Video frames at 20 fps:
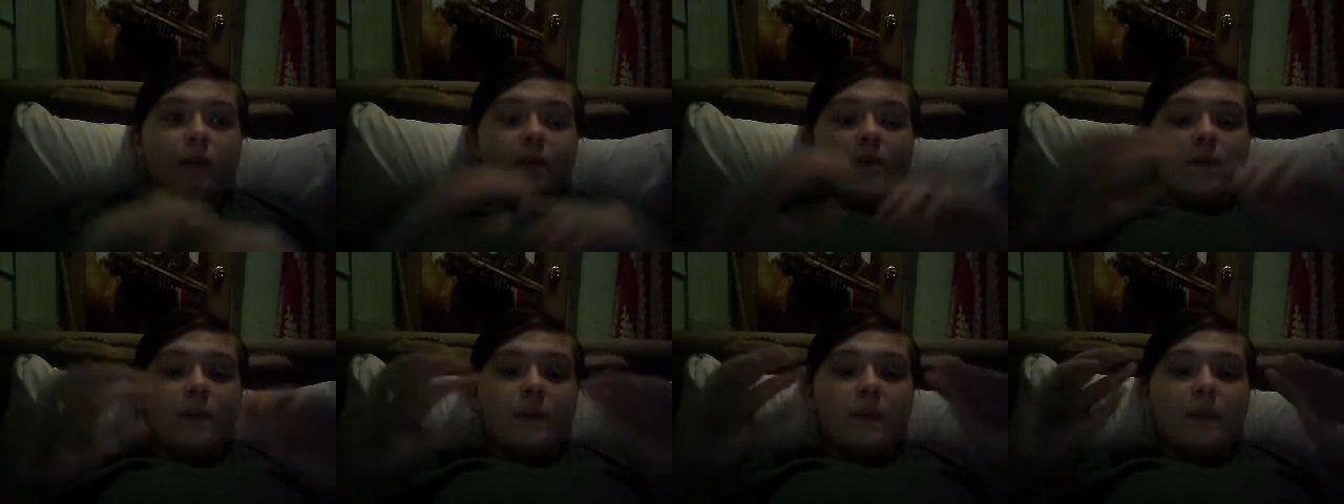
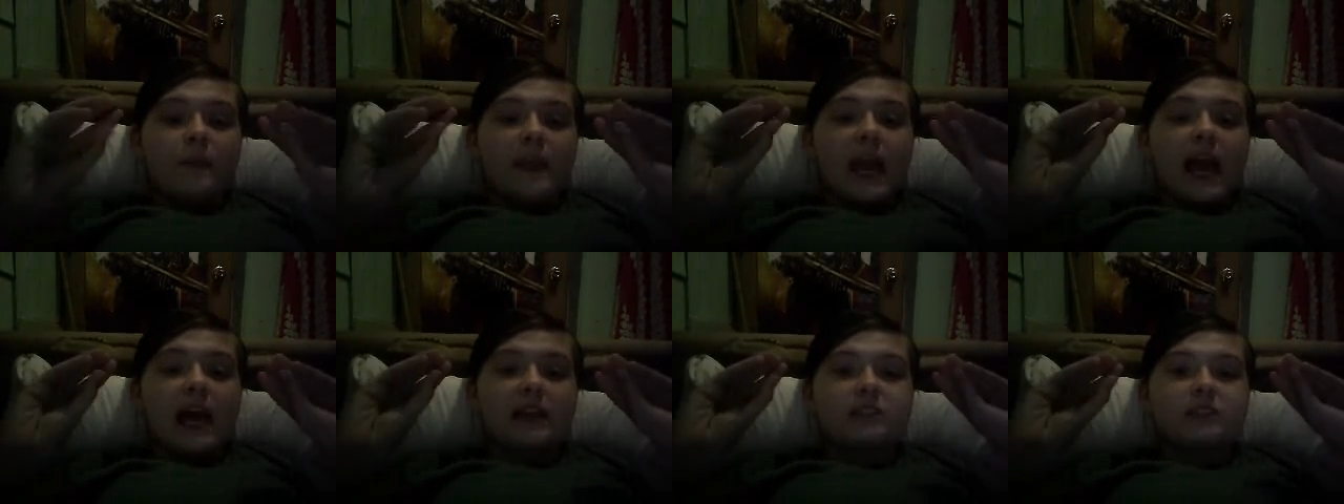As
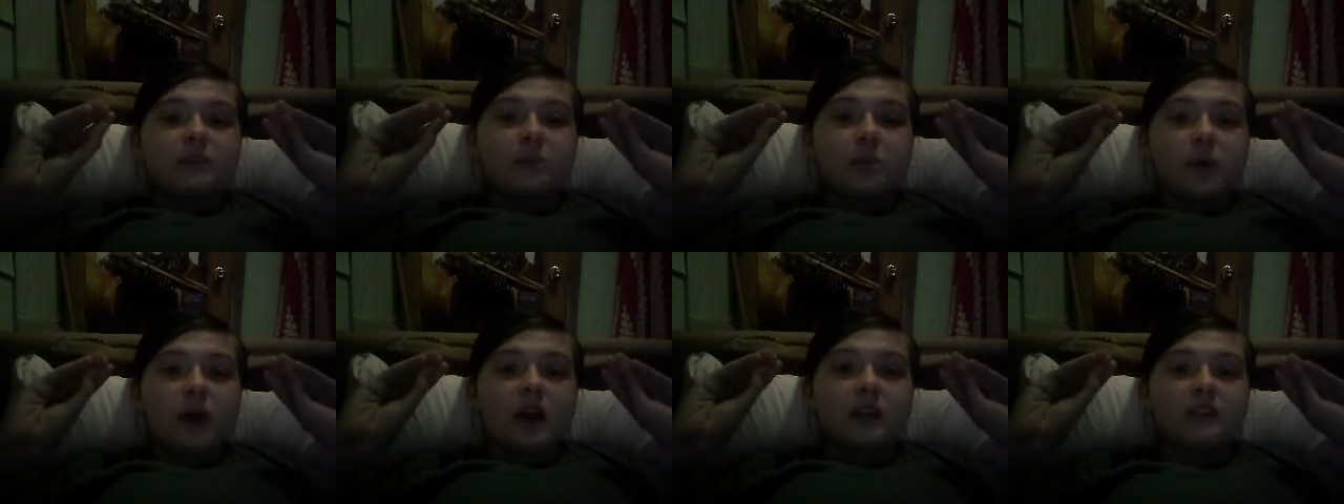surprising
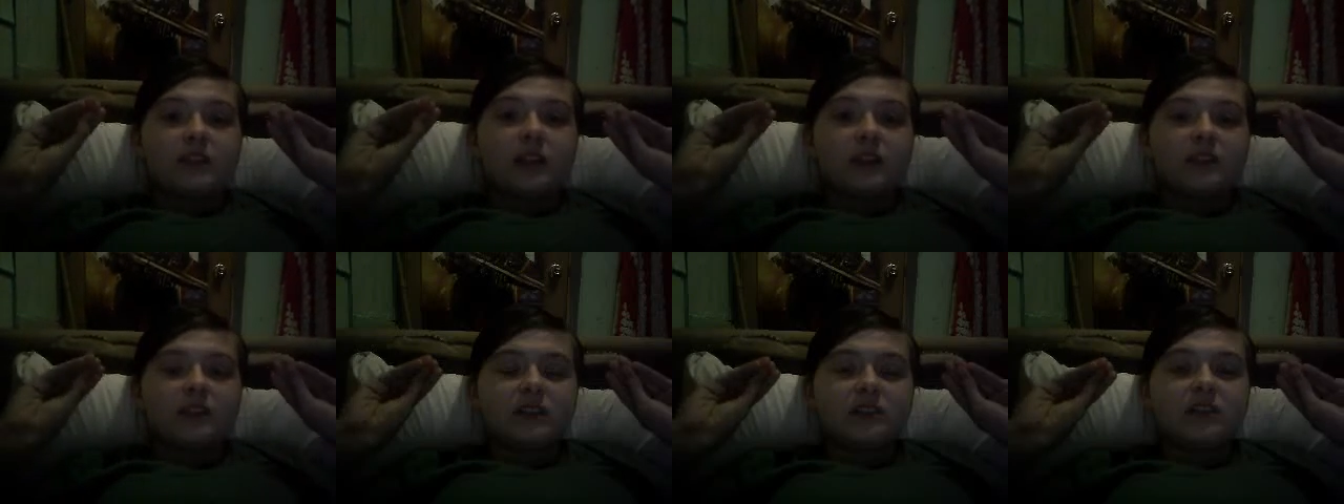as this
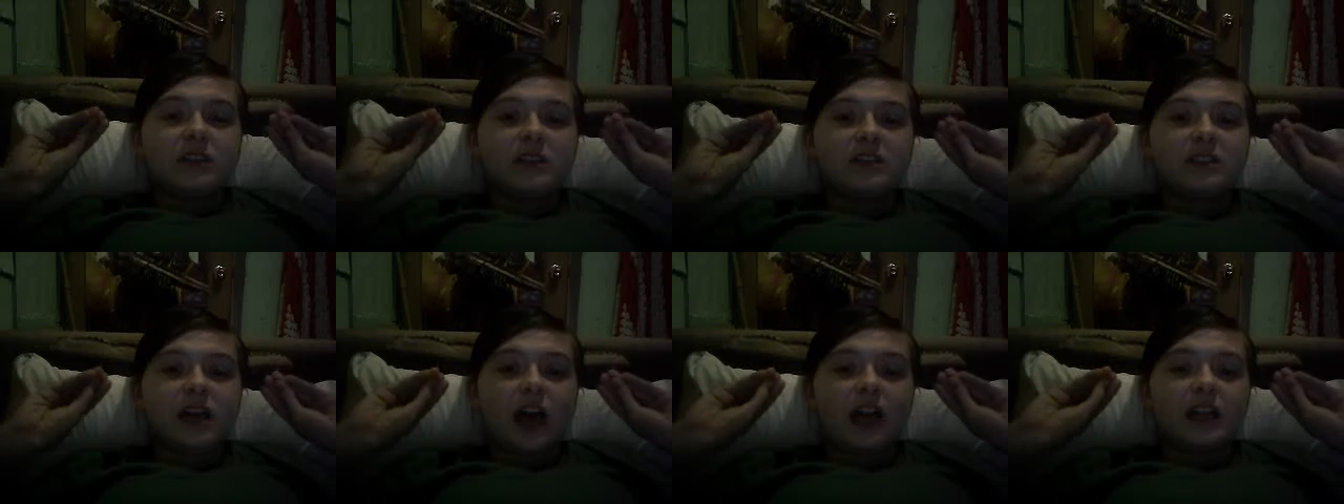is, I
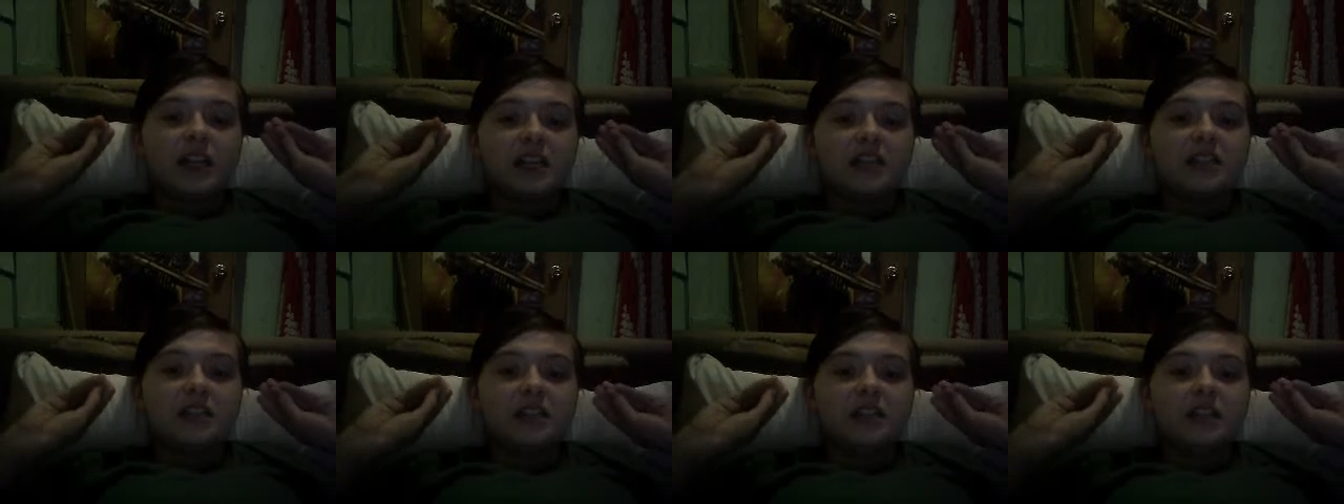didn't
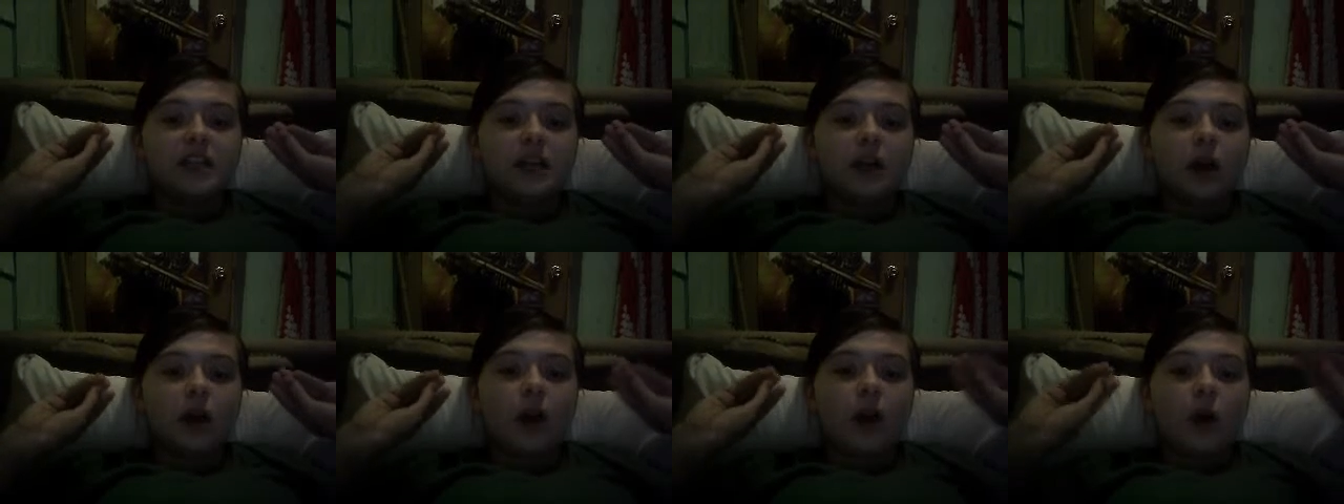get
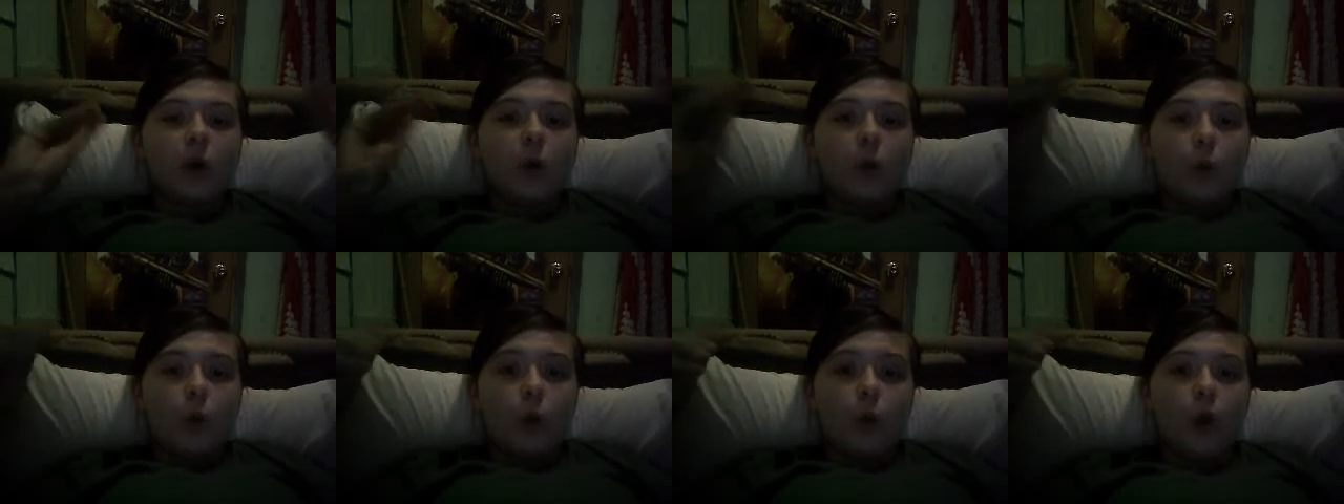
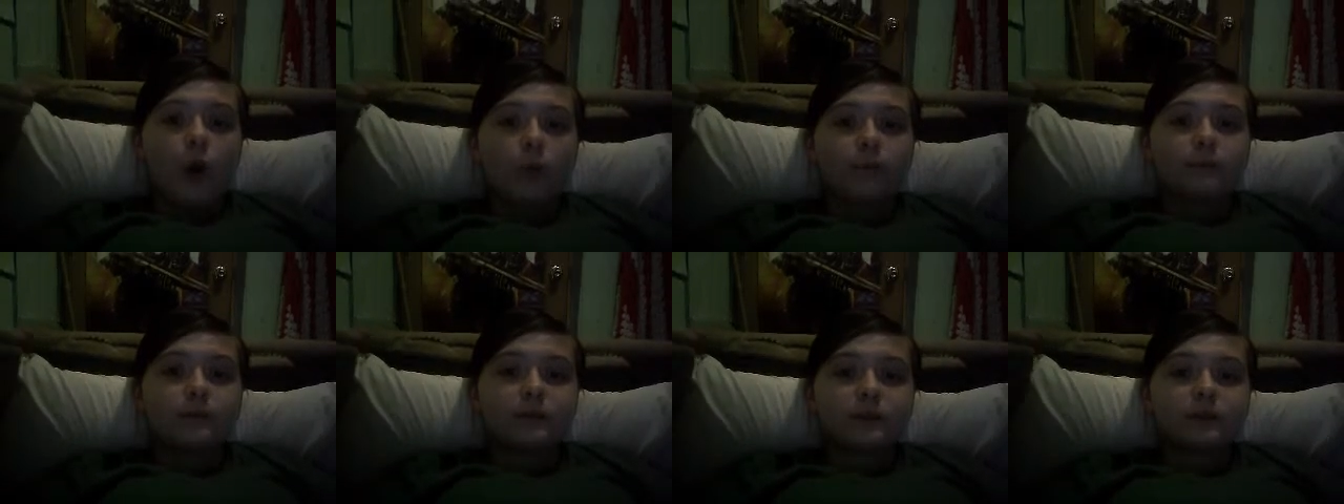whooped,
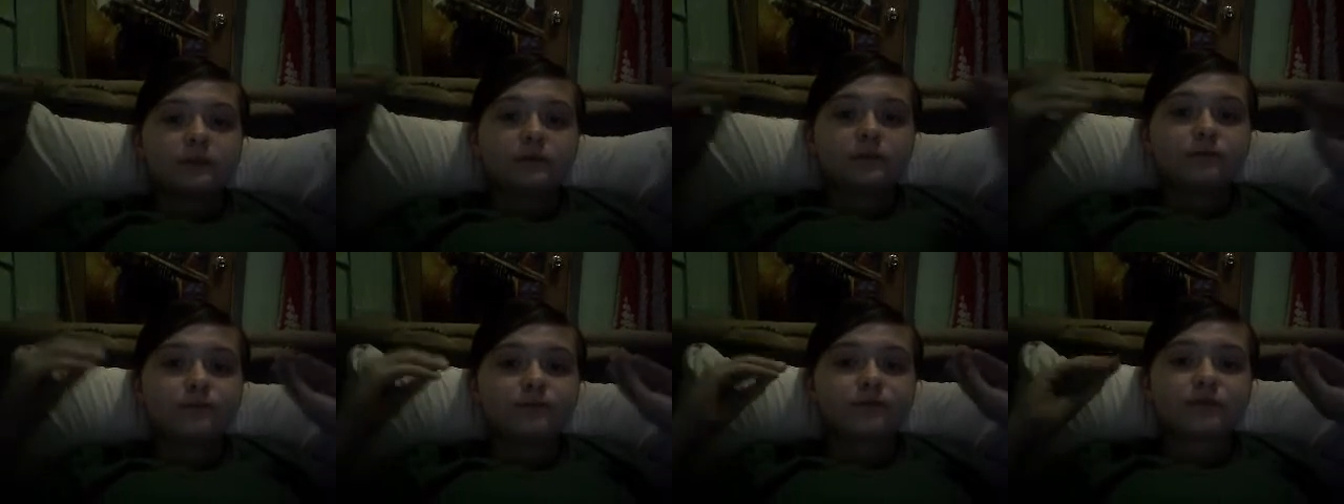
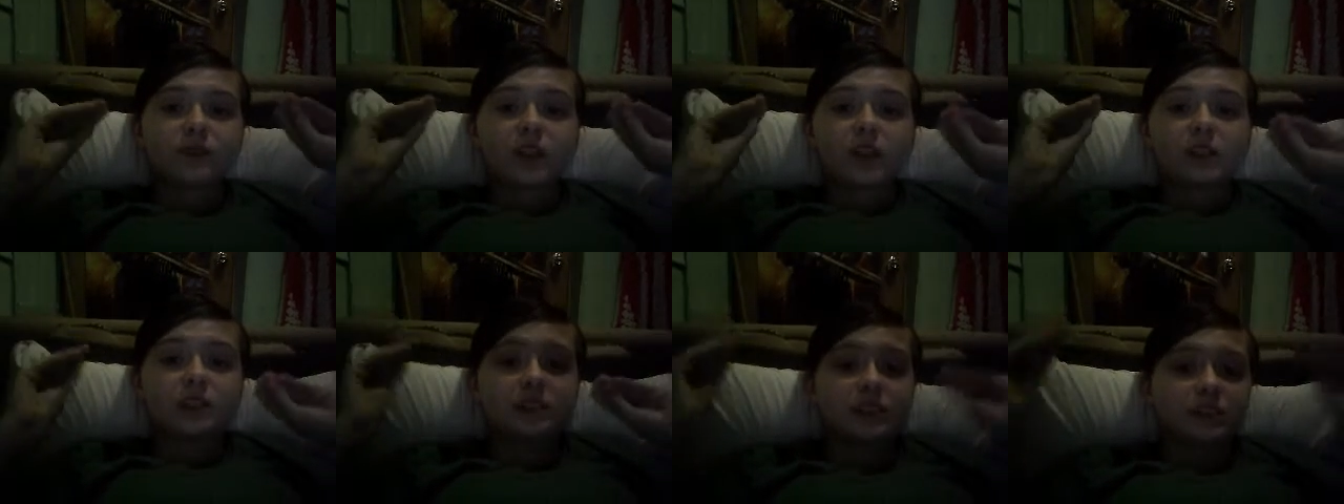
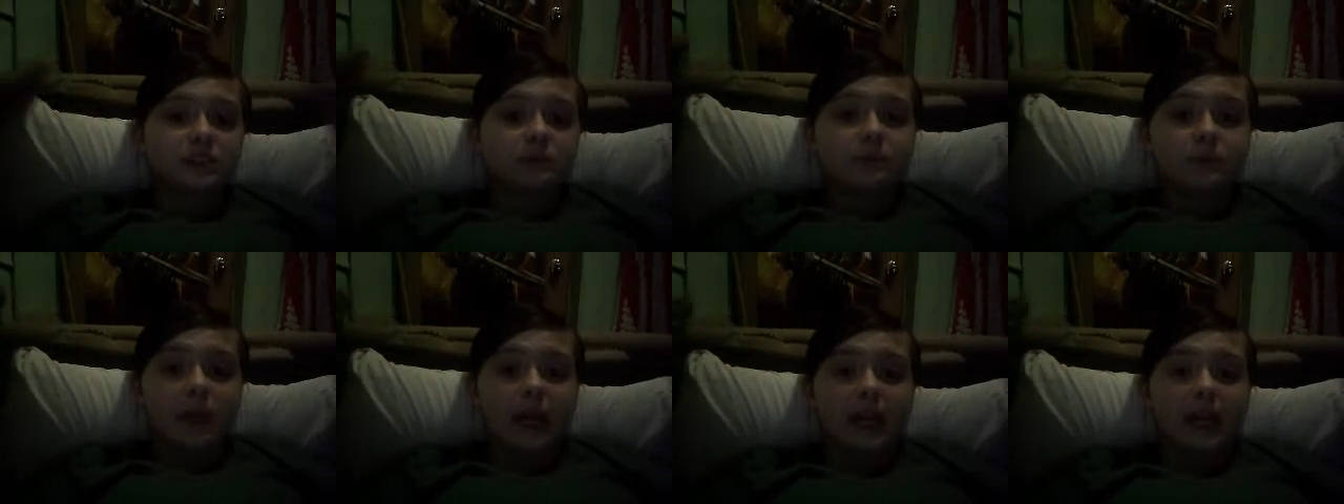spanked.